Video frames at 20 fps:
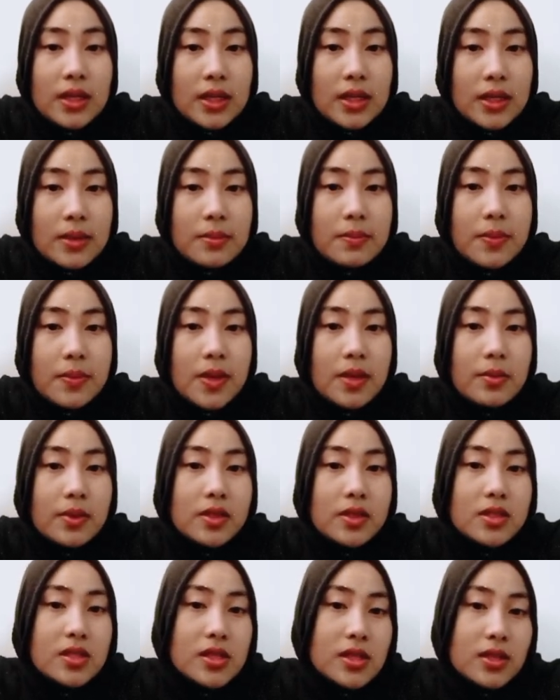
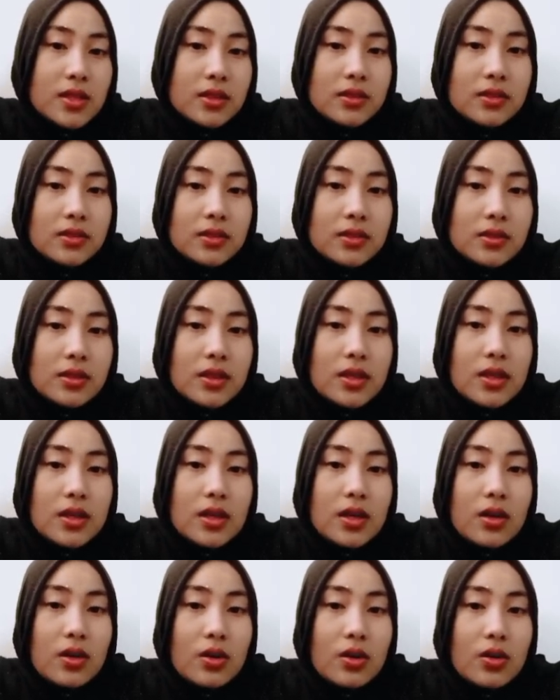implementation
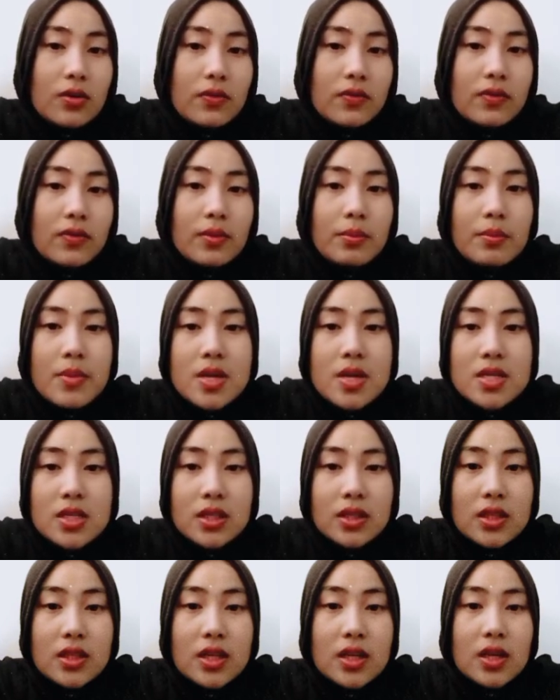of
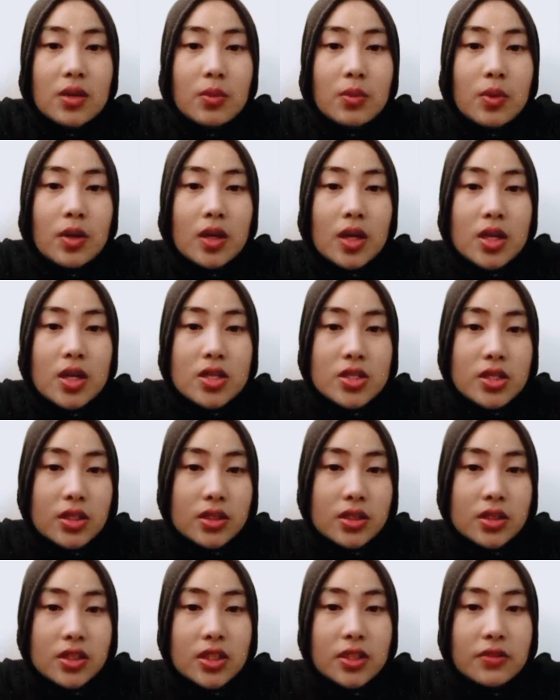basic
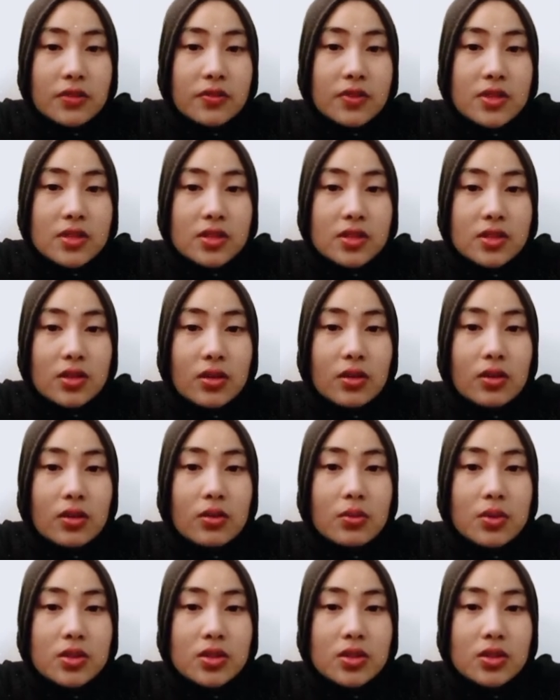telecommunication service,
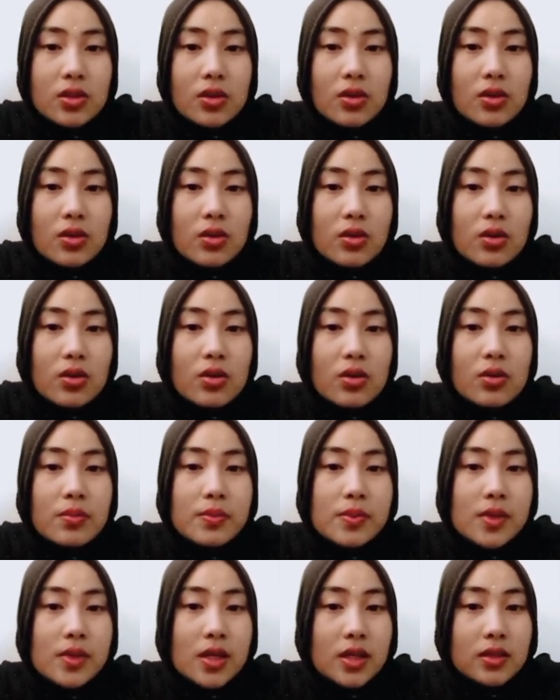or
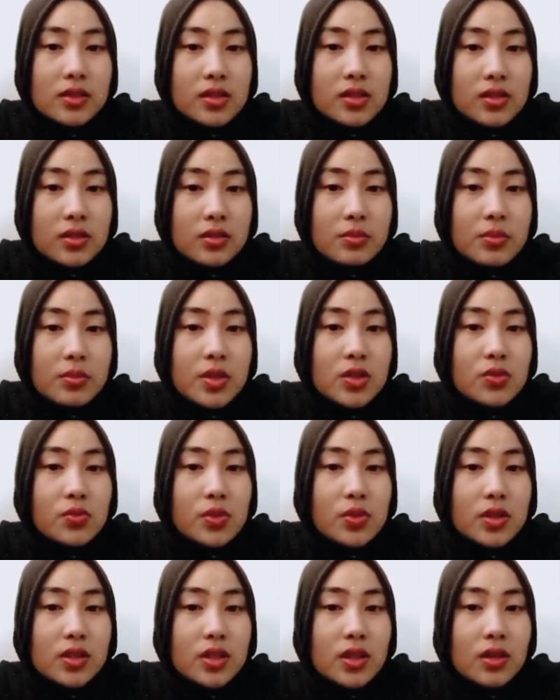cooperation
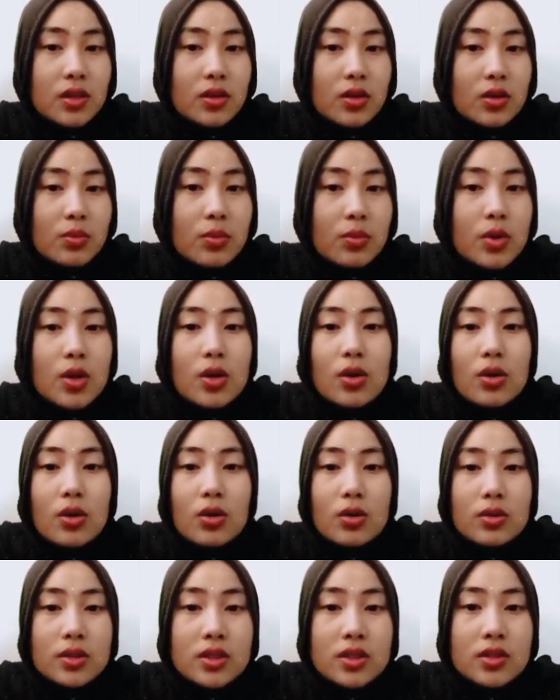between Telkom
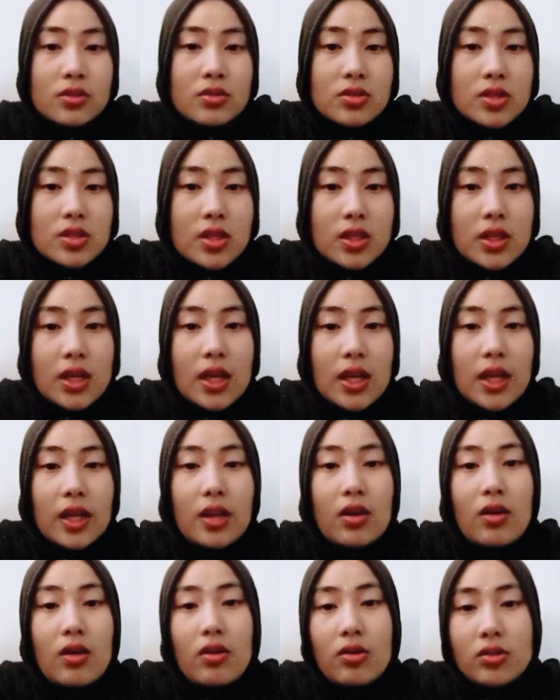or Indosat
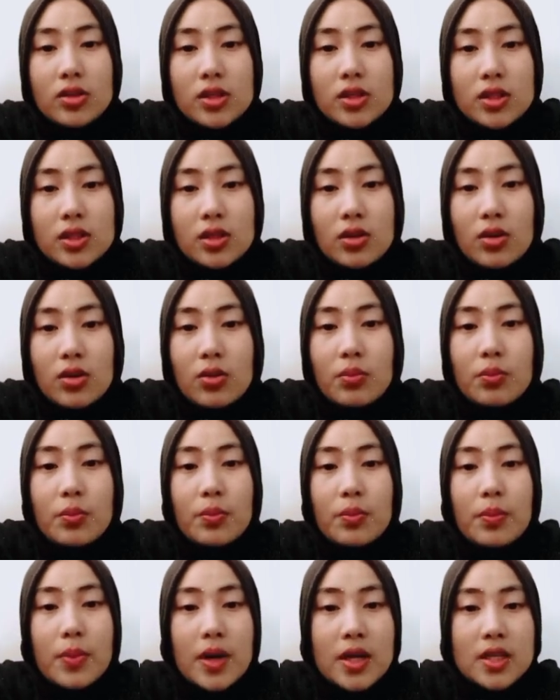and other
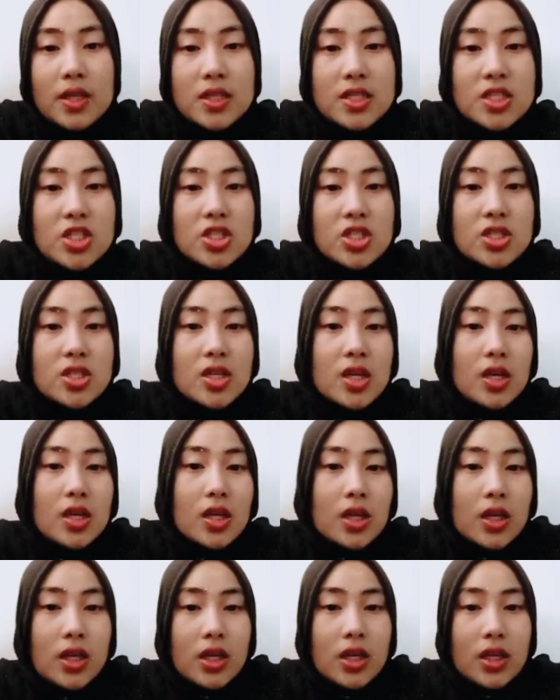companies
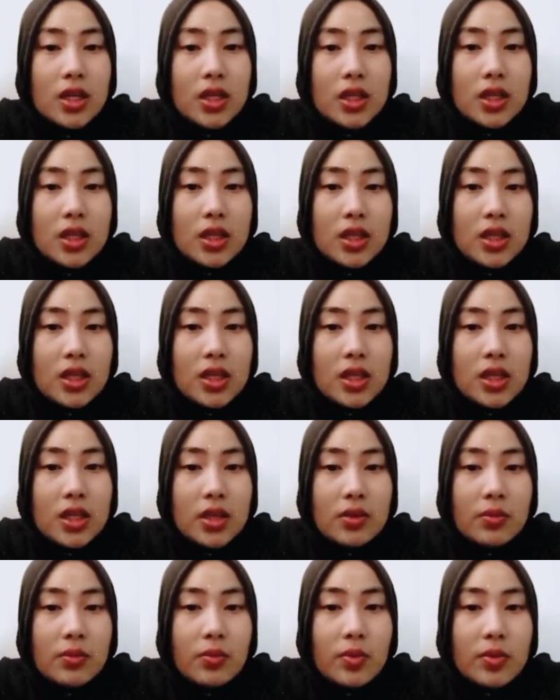in the
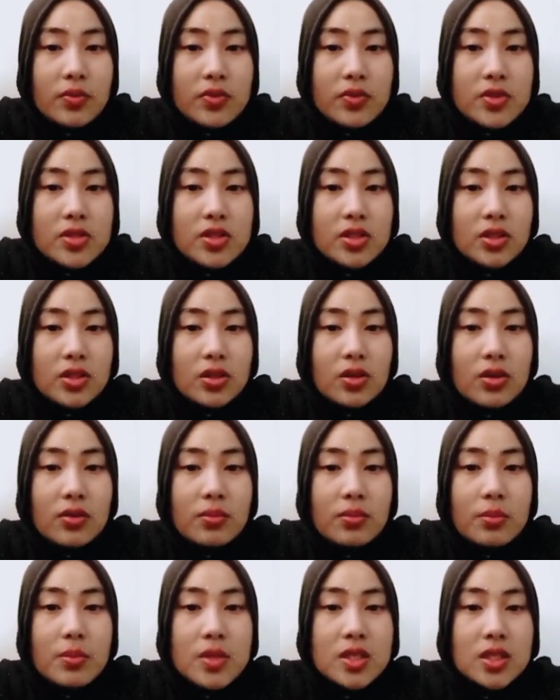provision of
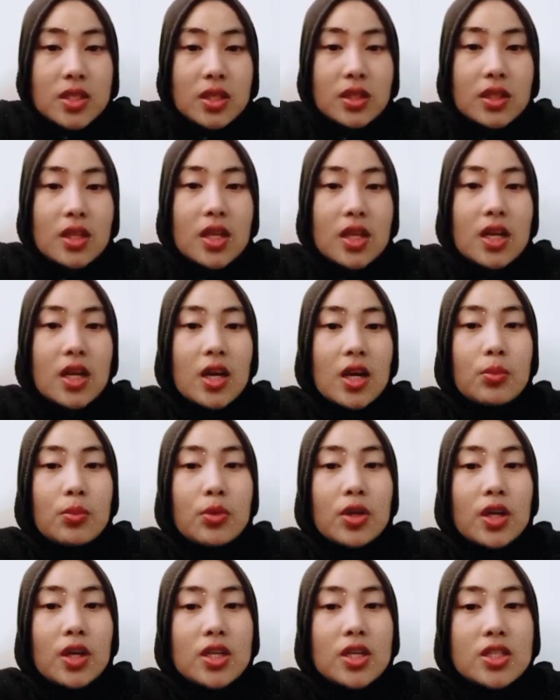basic
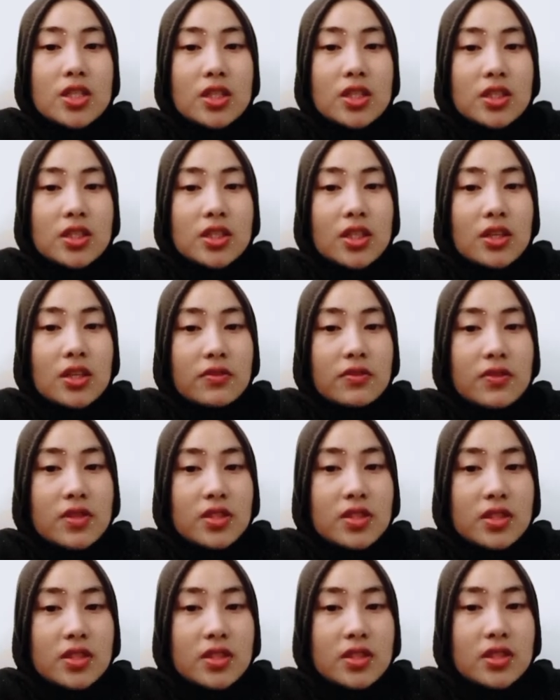telecommunication
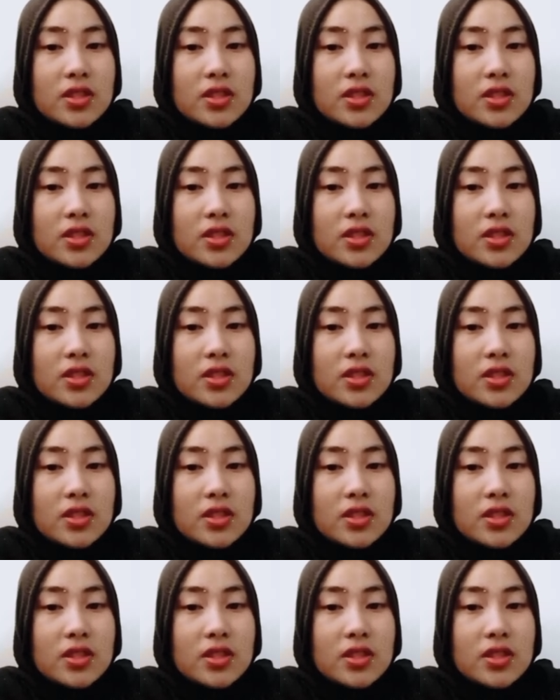service.